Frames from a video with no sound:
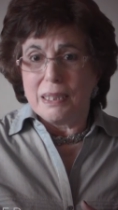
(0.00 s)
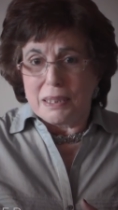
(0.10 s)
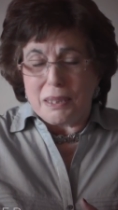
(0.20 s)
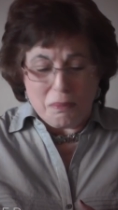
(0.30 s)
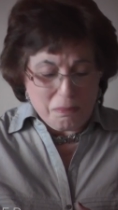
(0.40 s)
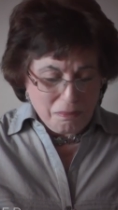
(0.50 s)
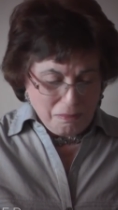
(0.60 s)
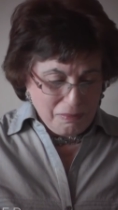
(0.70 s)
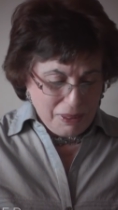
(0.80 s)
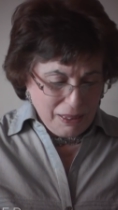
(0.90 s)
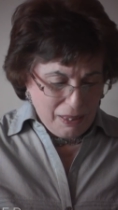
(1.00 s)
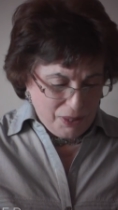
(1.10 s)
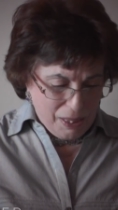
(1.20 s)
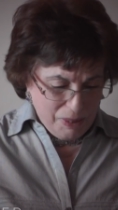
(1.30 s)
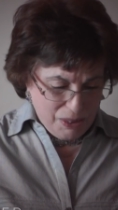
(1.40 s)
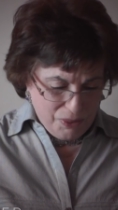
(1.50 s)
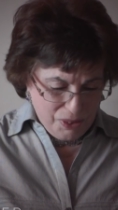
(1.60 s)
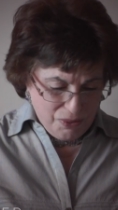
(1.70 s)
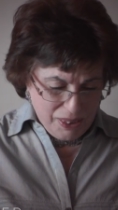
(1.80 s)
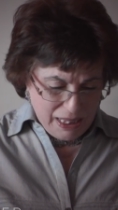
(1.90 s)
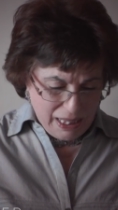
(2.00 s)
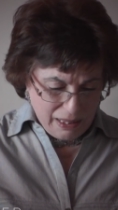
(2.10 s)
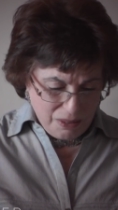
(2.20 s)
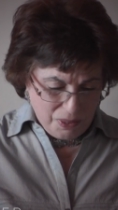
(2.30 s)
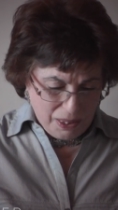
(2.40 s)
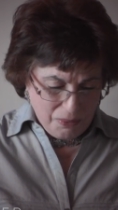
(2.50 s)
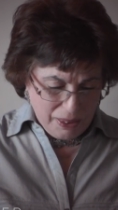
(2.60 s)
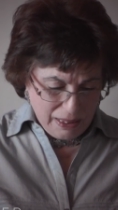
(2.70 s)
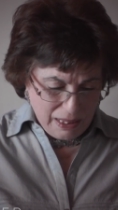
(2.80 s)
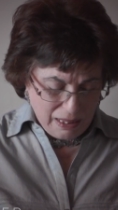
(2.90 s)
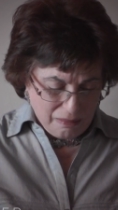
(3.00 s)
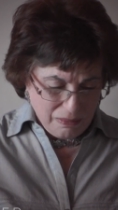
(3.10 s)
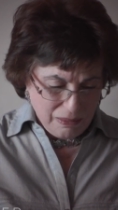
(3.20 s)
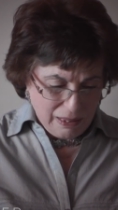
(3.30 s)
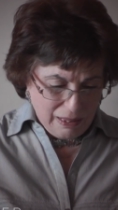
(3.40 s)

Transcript: So the left hemisphere is very satisfied with itself.